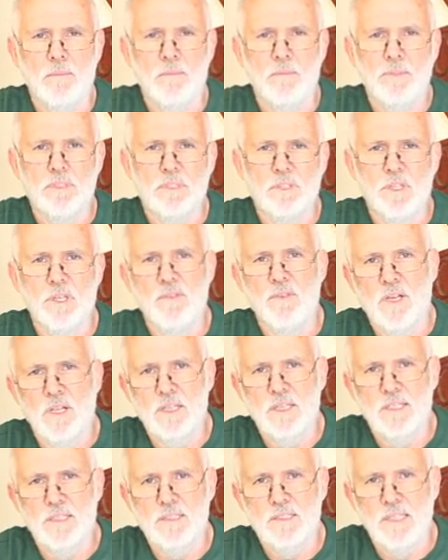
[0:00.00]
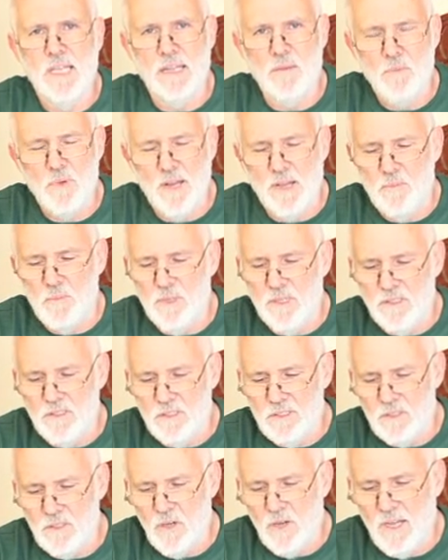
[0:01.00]
Steve Elliott and Brent Beach's
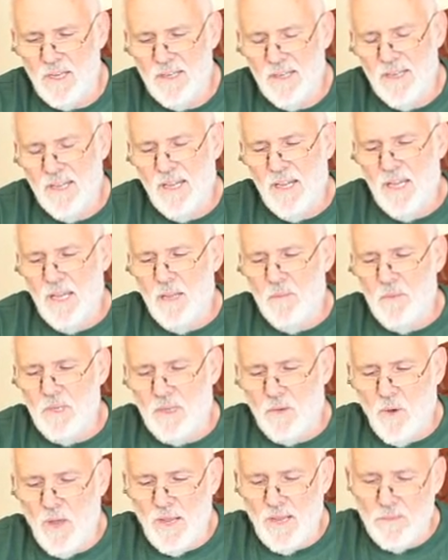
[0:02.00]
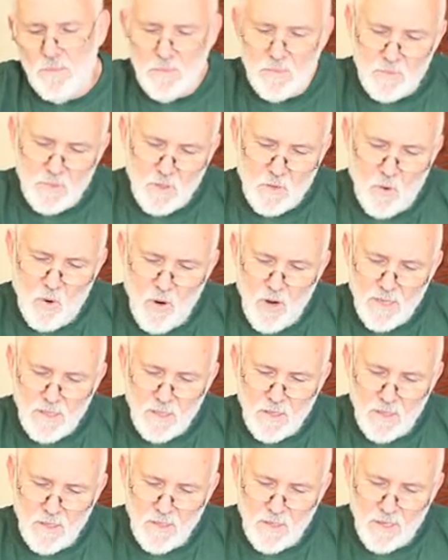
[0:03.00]
site, became quite
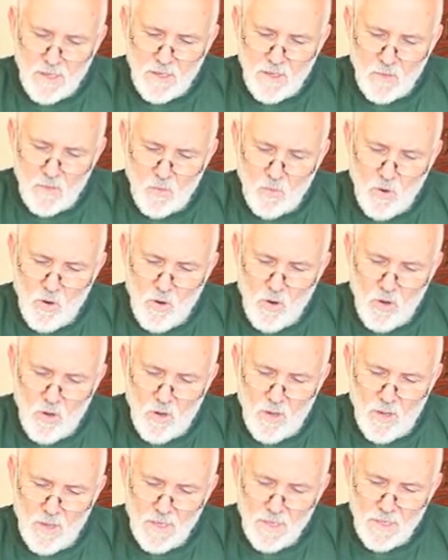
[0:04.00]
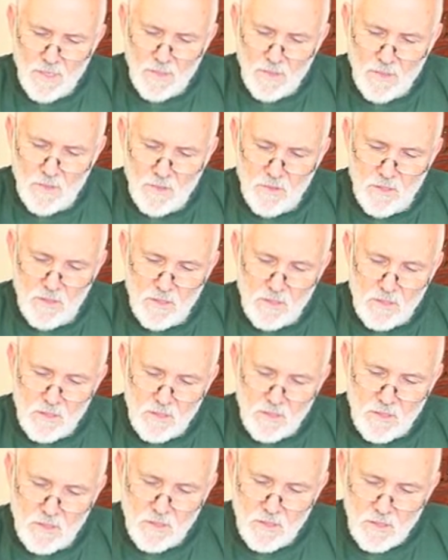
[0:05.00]
clear why
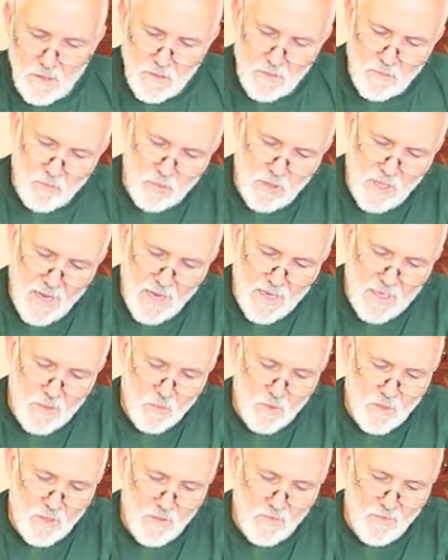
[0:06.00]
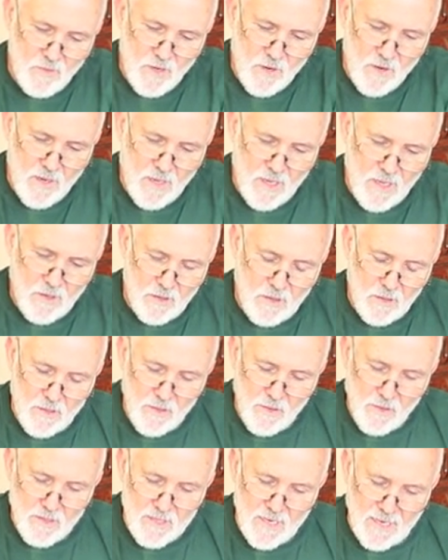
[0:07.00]
these planes with very low
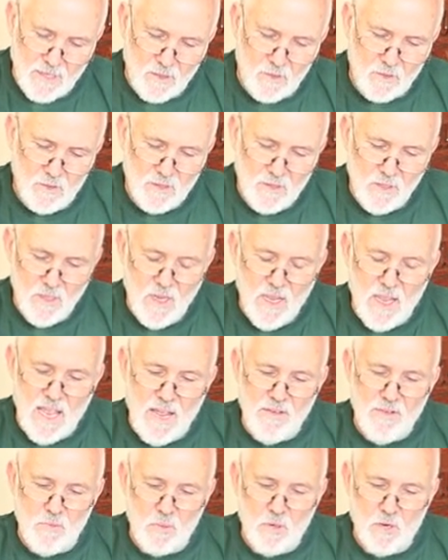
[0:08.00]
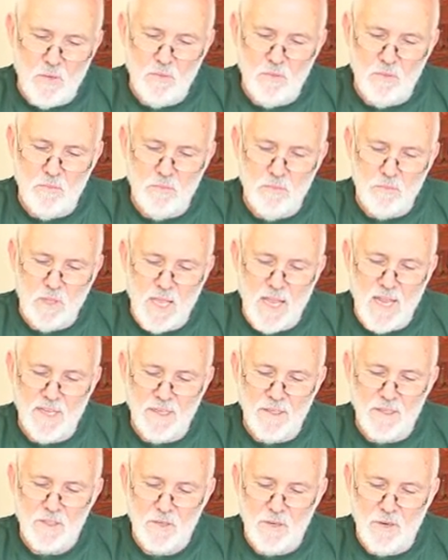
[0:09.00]
clearance angles have a problem
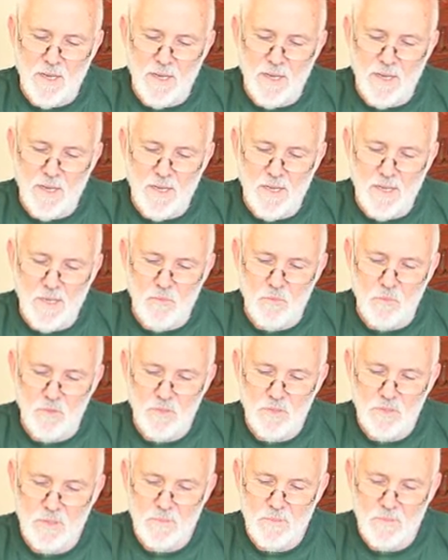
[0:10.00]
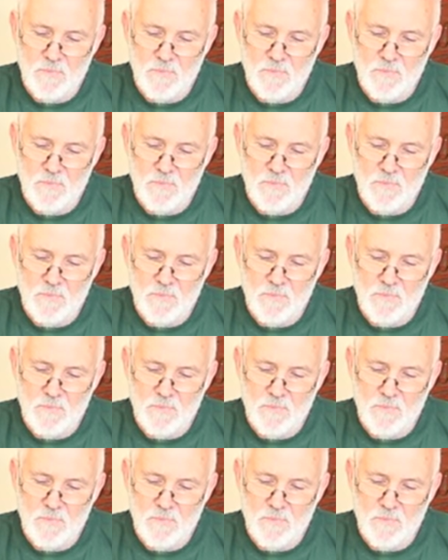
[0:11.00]
planing Australian hardwoods.